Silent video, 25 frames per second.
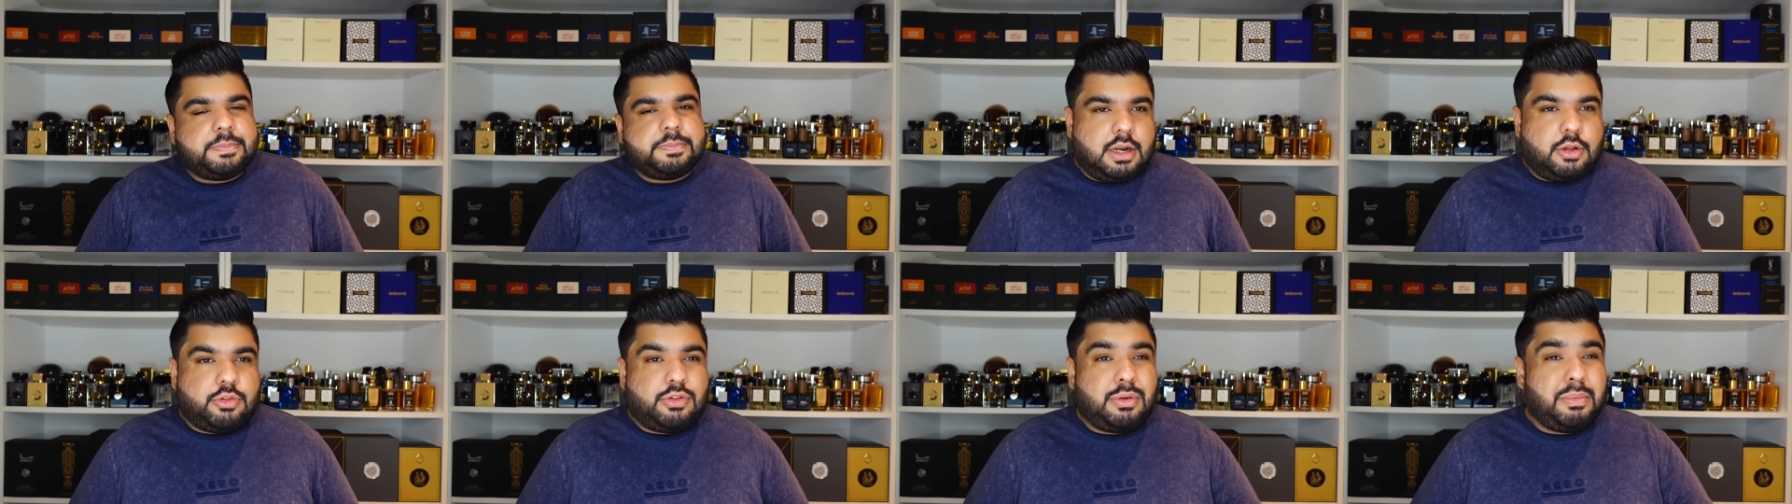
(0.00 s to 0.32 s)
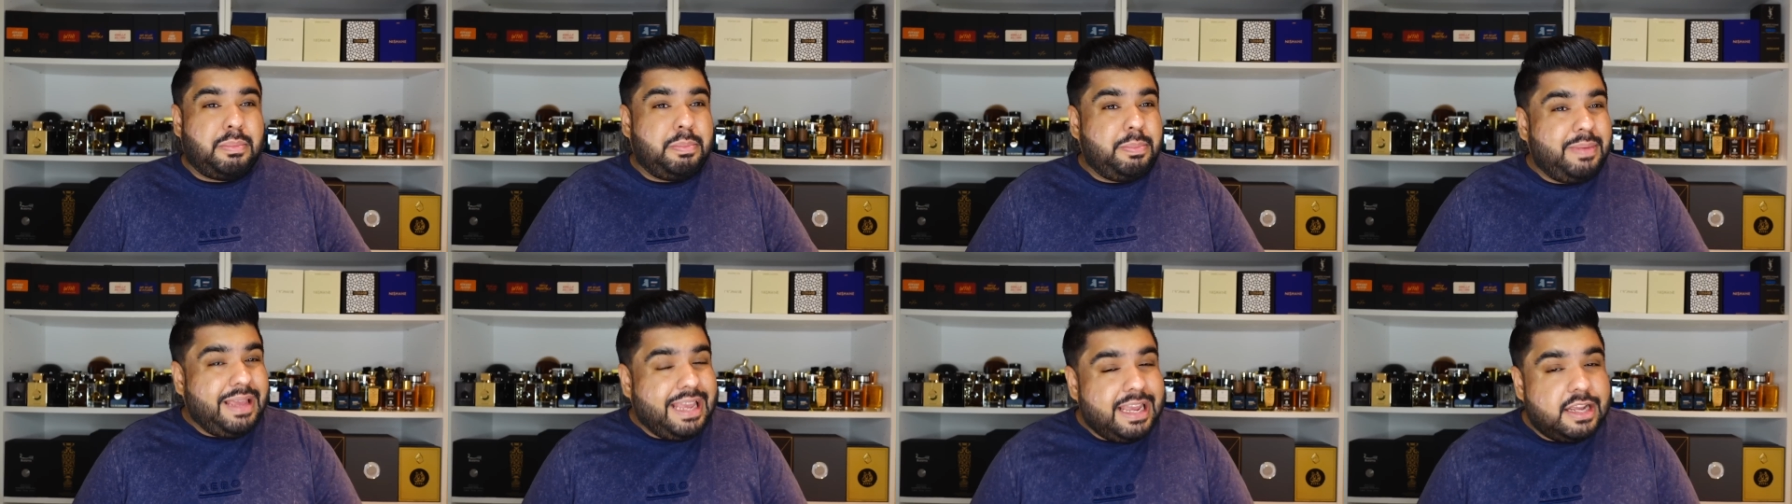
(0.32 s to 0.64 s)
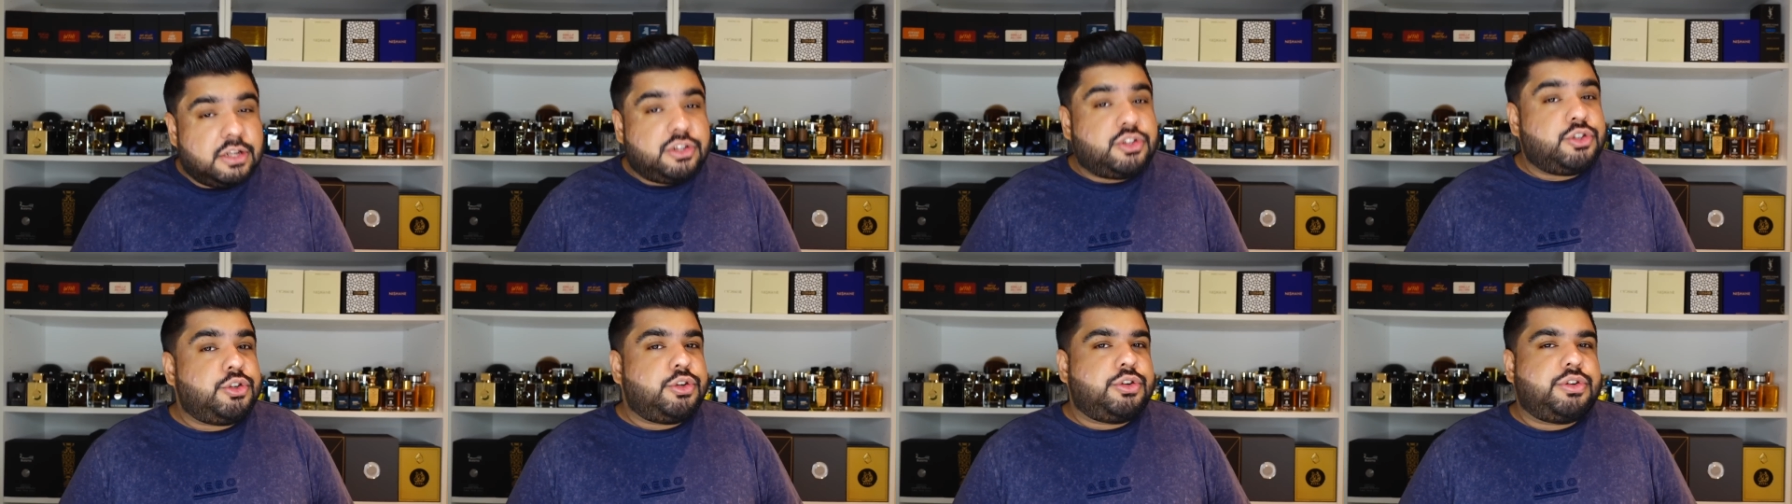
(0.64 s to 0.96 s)
Now, the
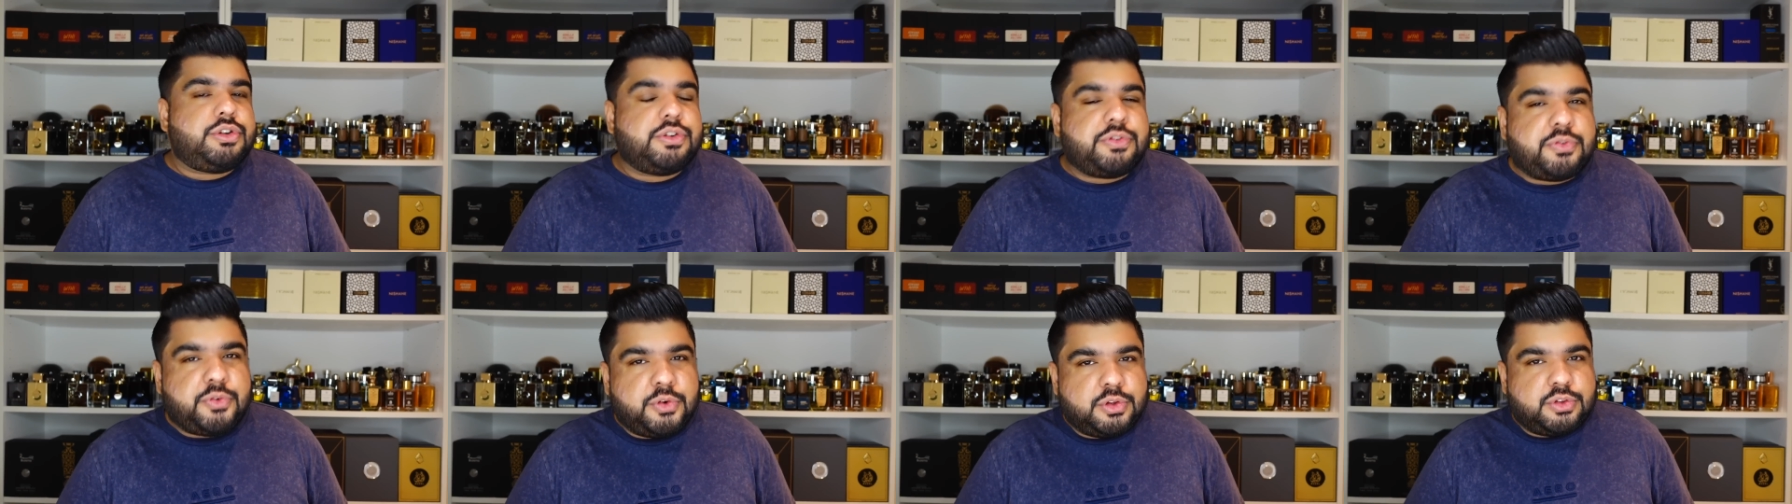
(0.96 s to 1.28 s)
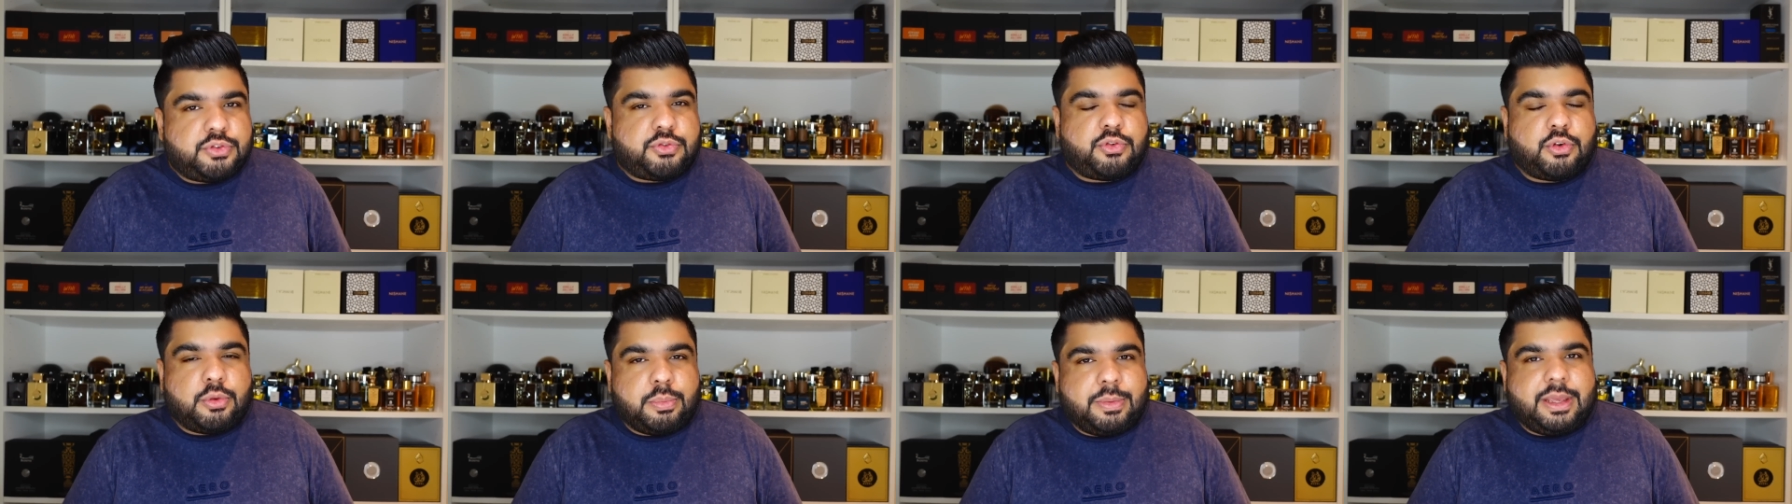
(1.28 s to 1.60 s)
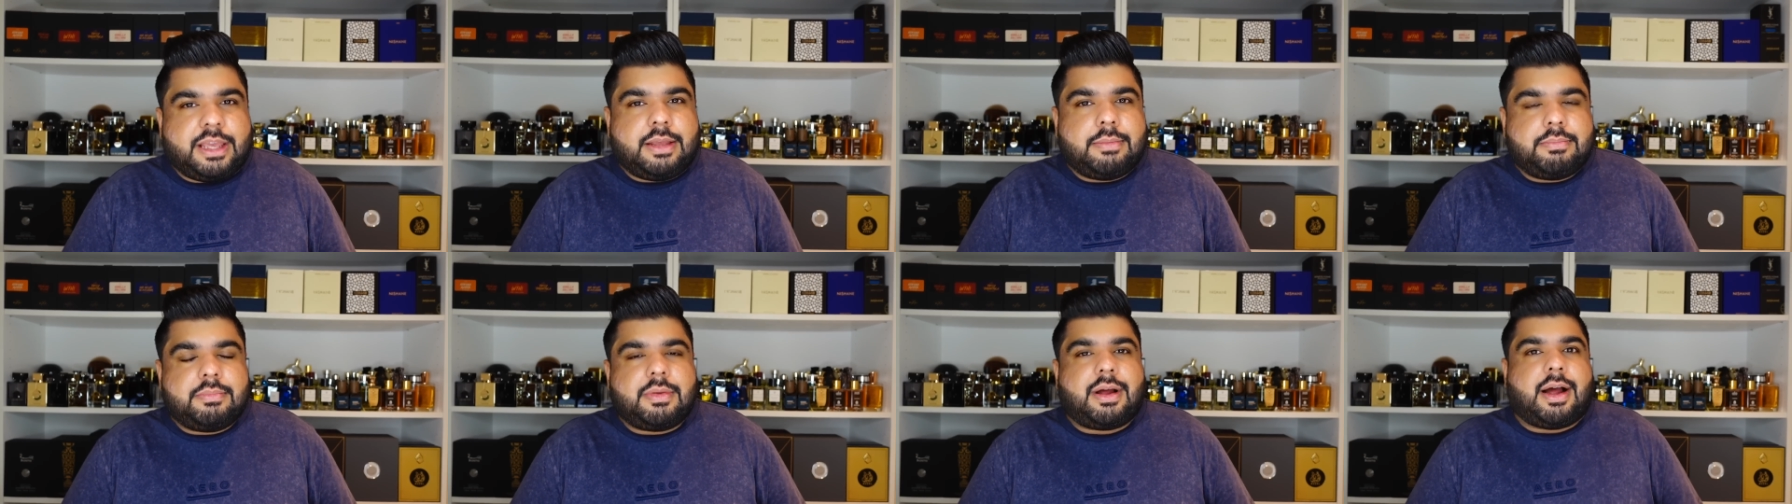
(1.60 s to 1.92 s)
major difference for
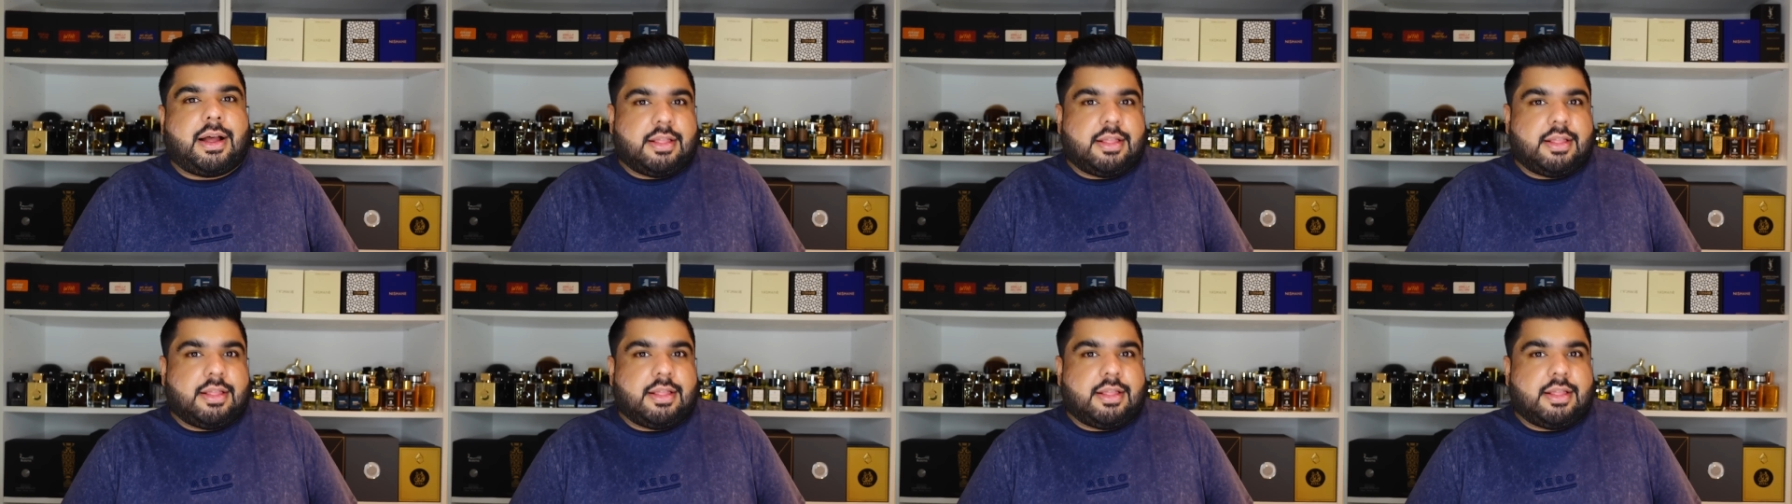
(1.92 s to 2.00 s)
me,